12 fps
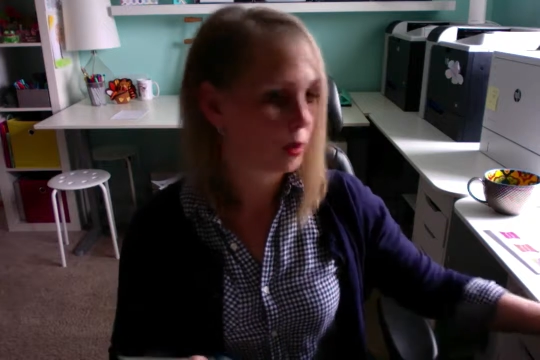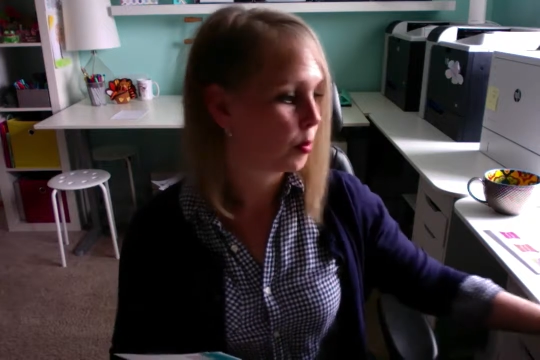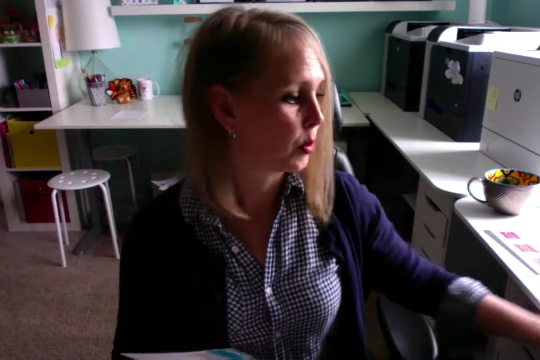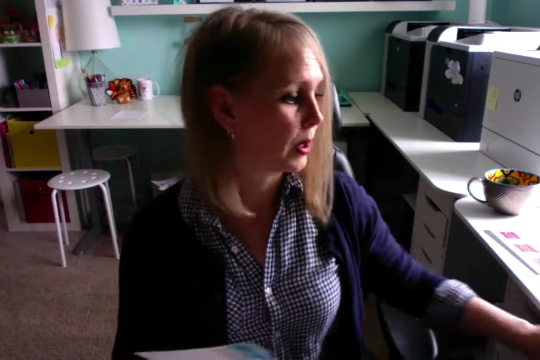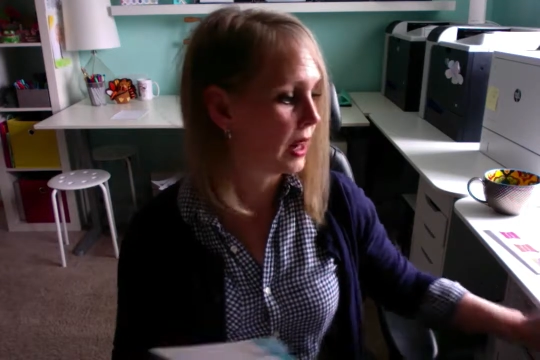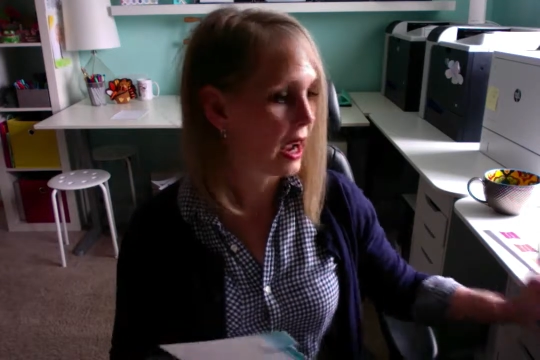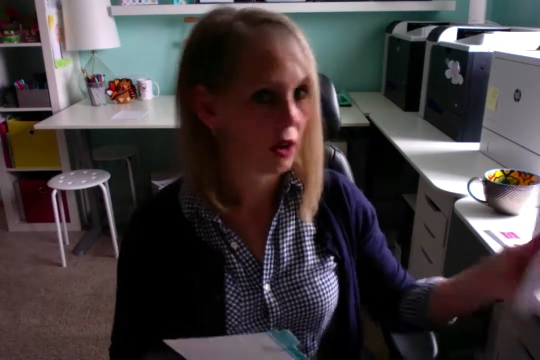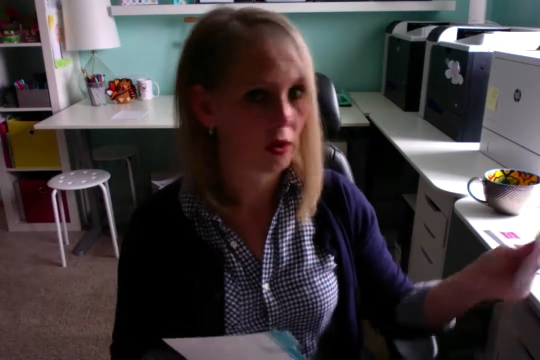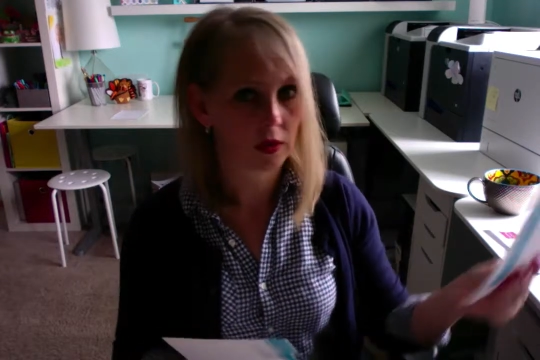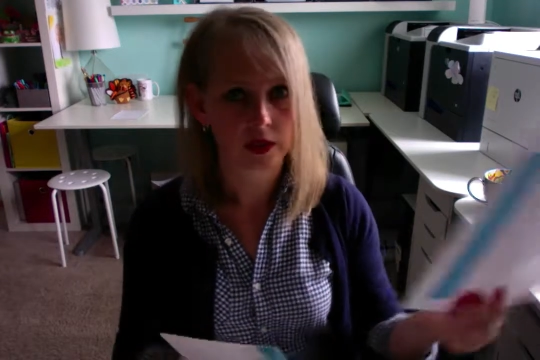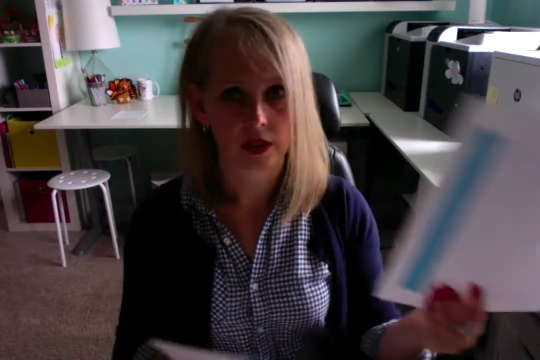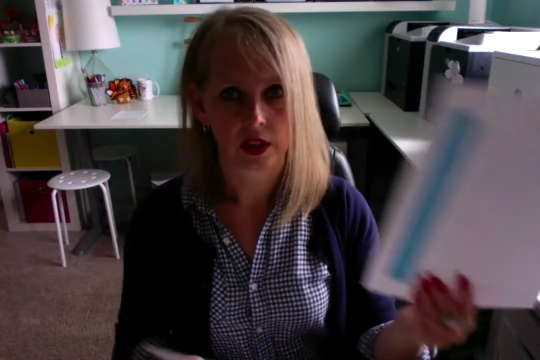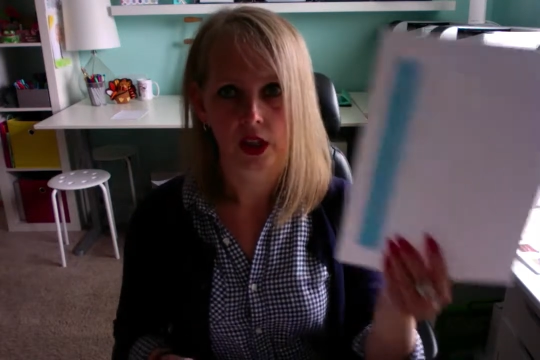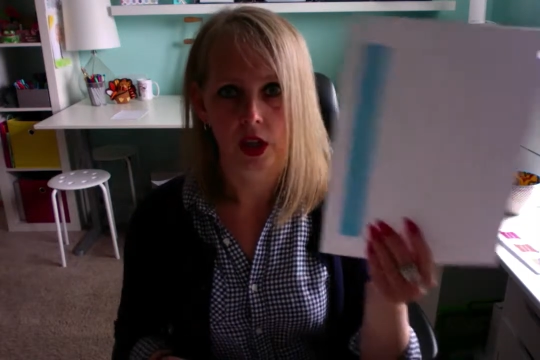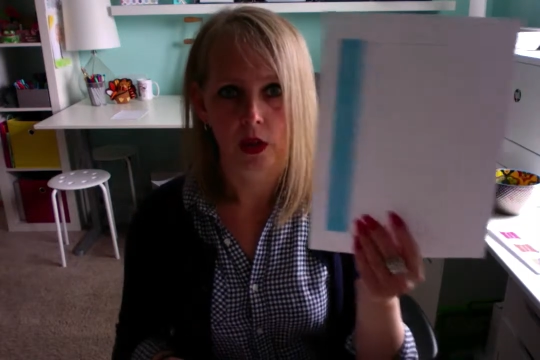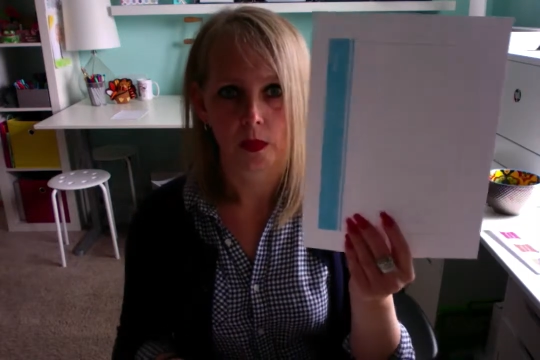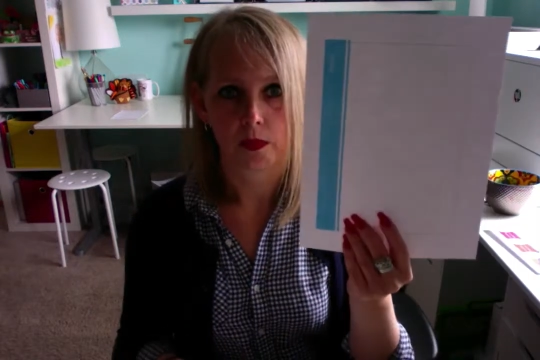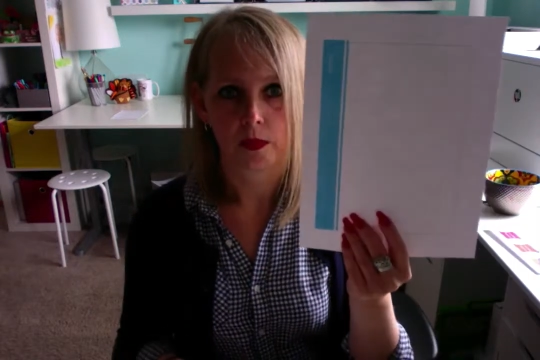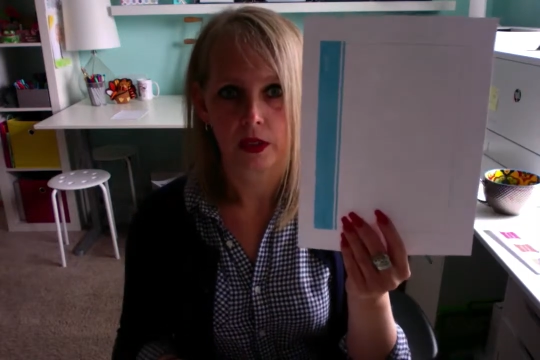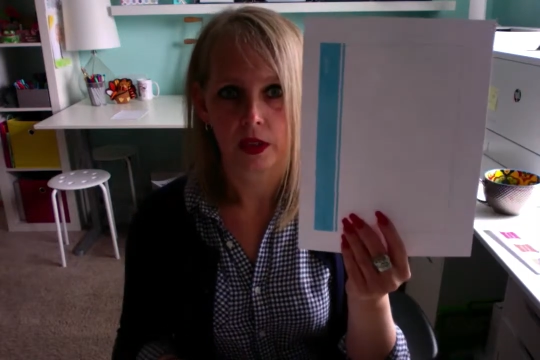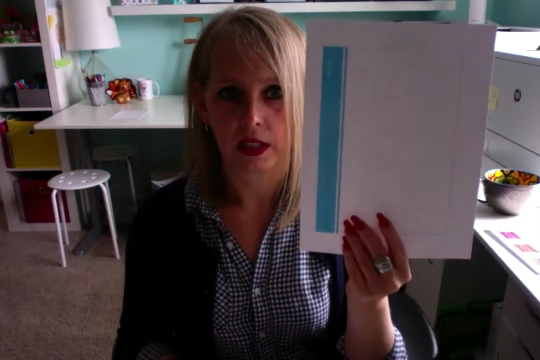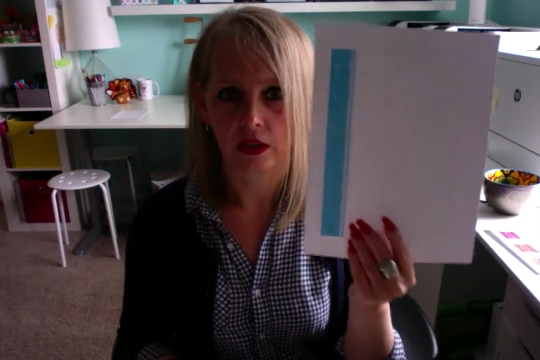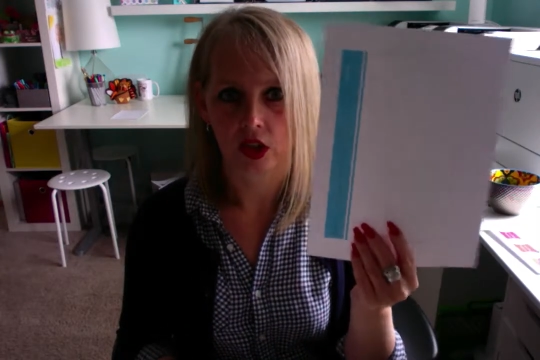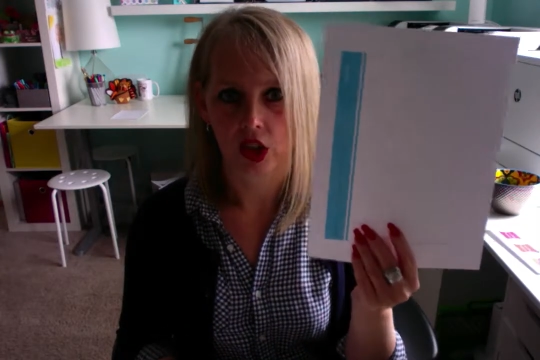to print out,
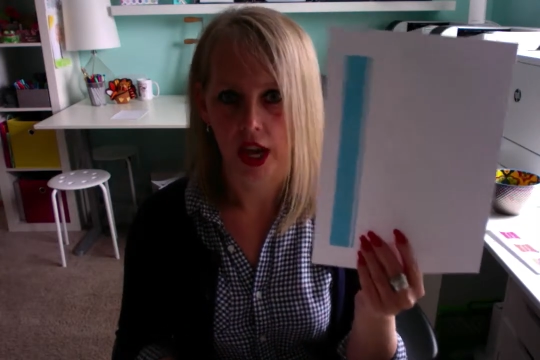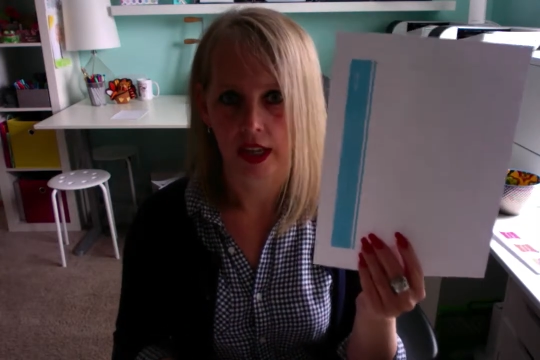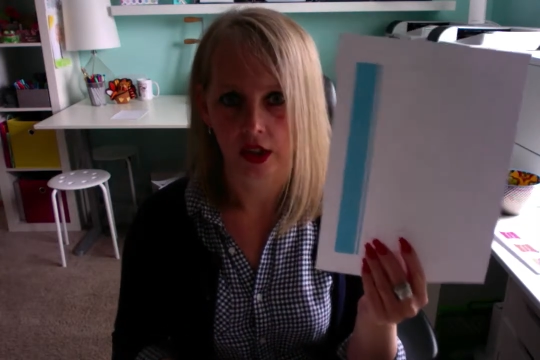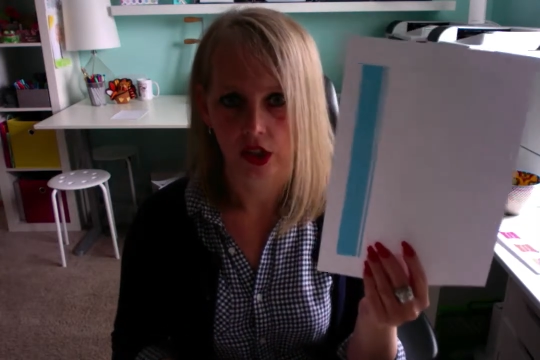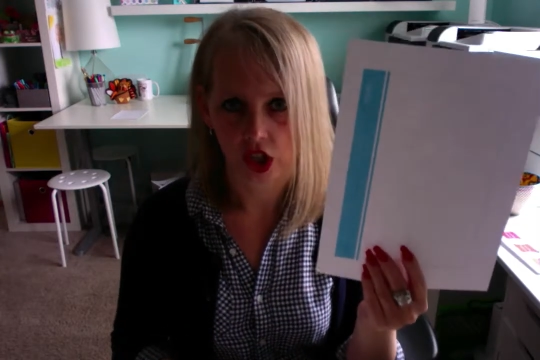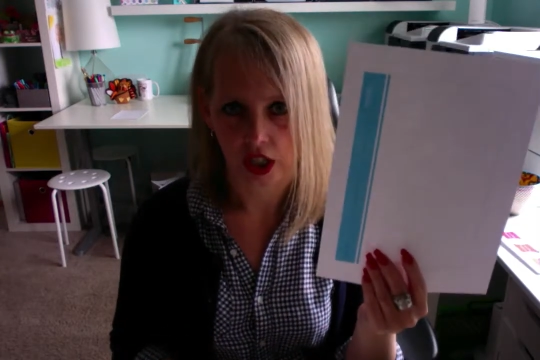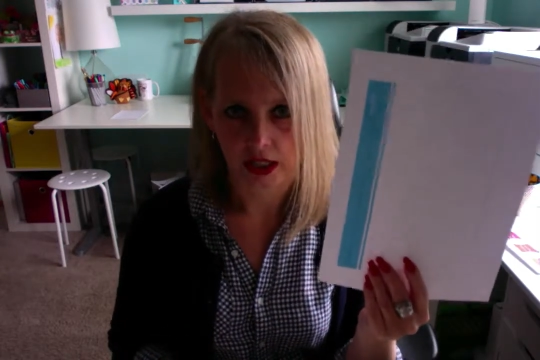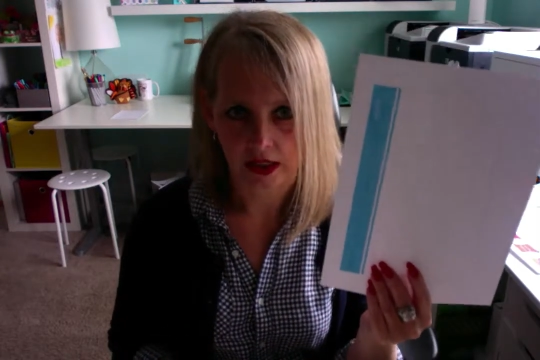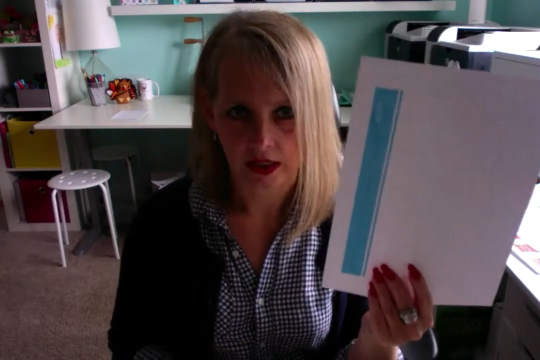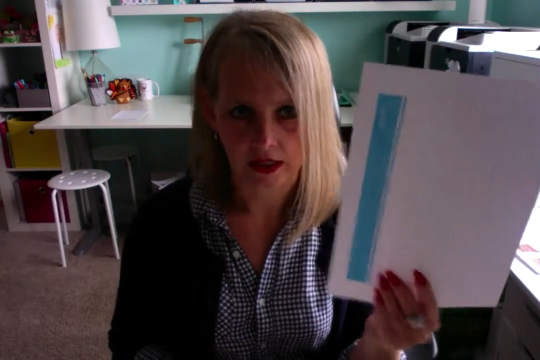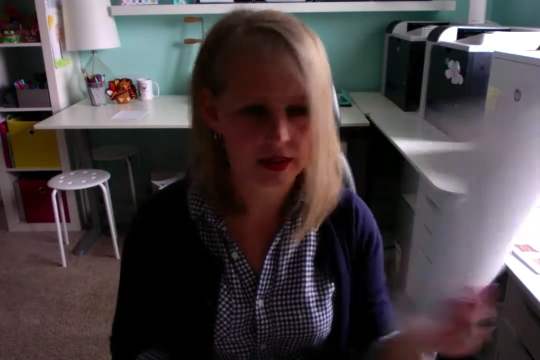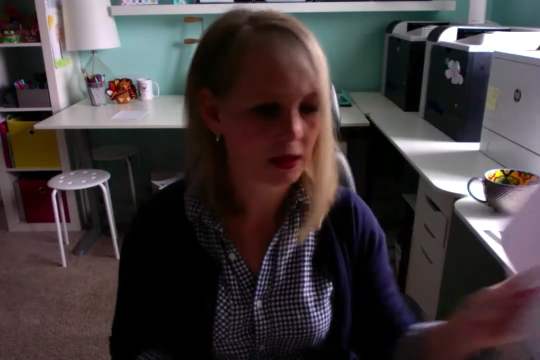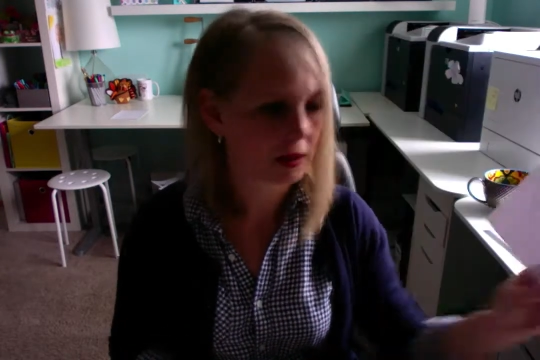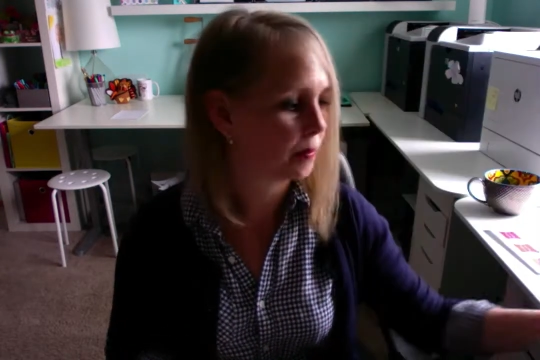these giant sheets,